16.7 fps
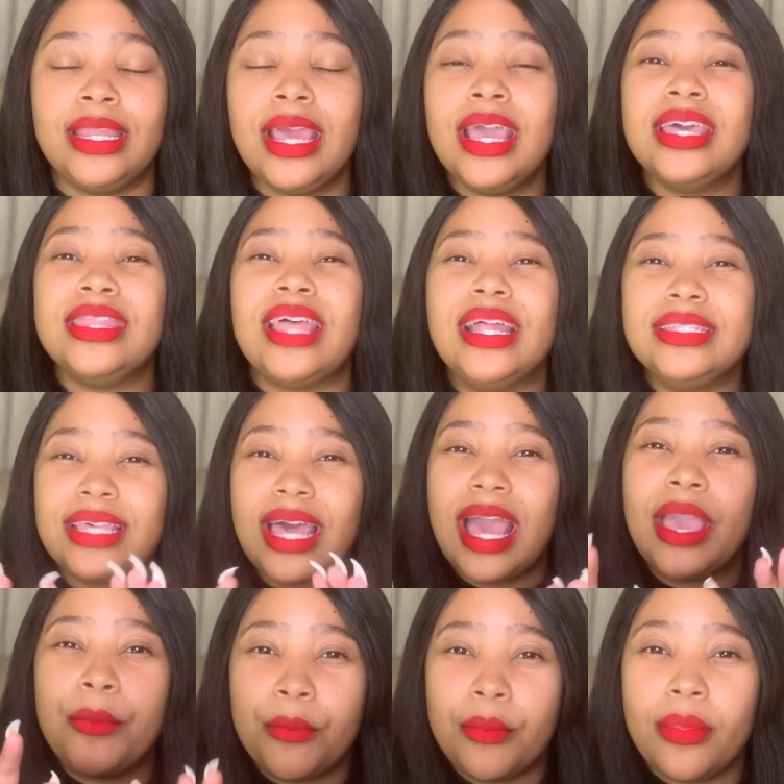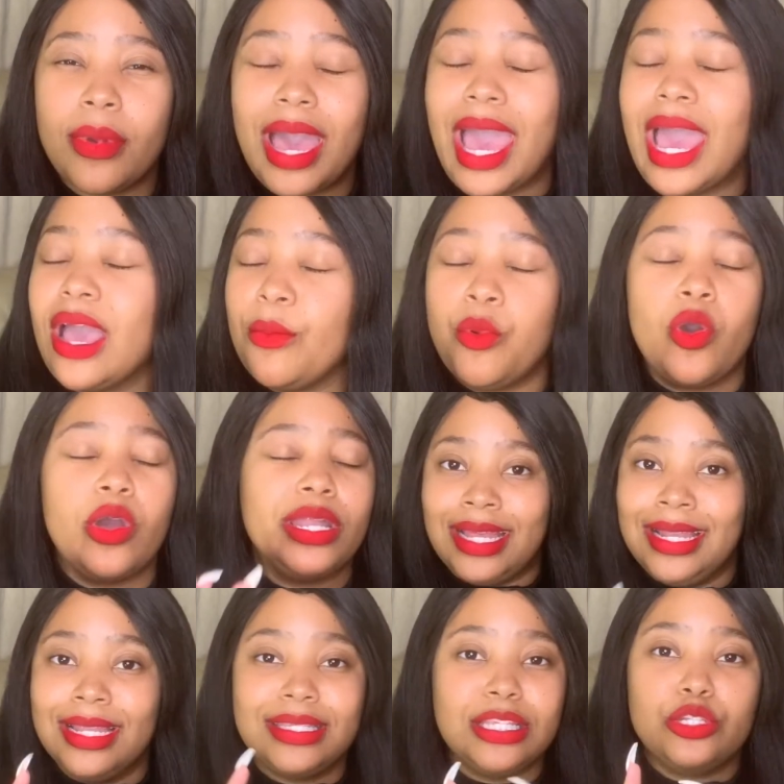That time, upon
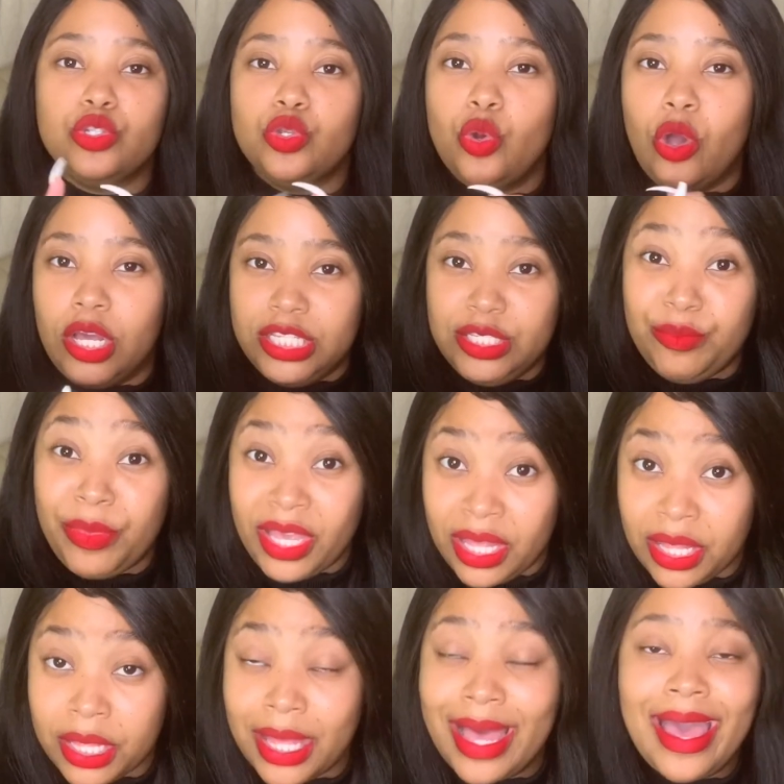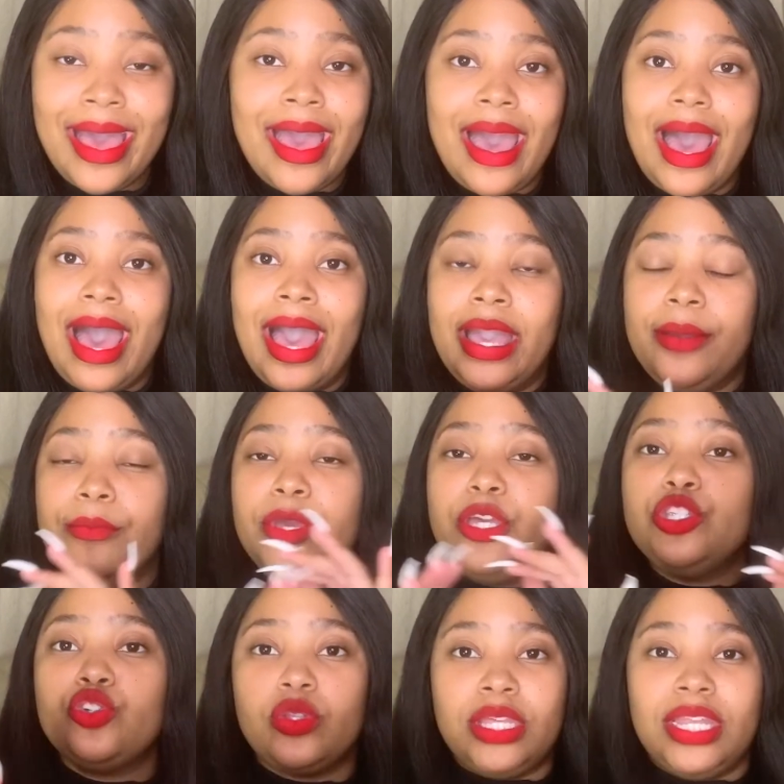listening to gospel, I
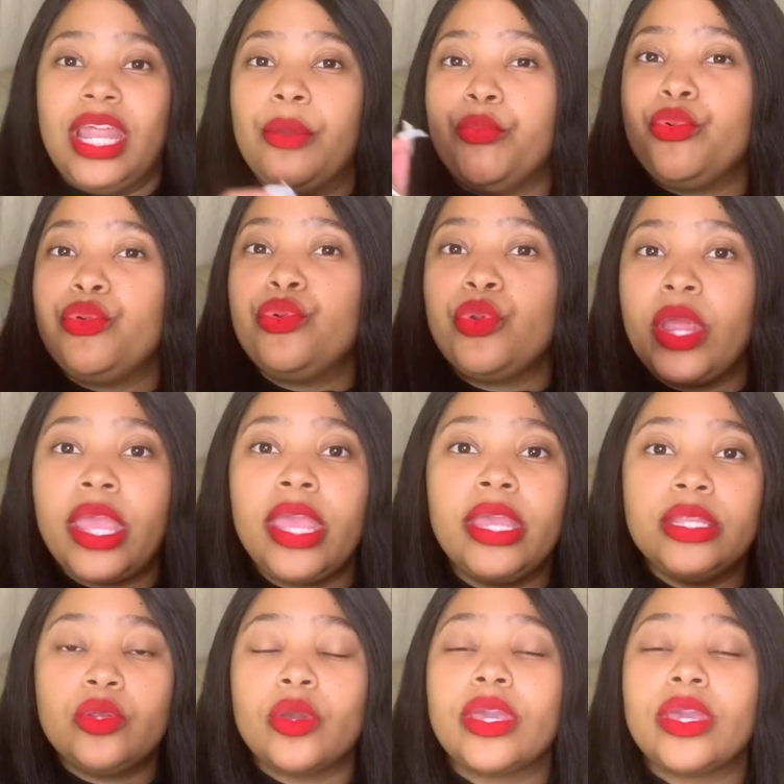made sure that I prayed.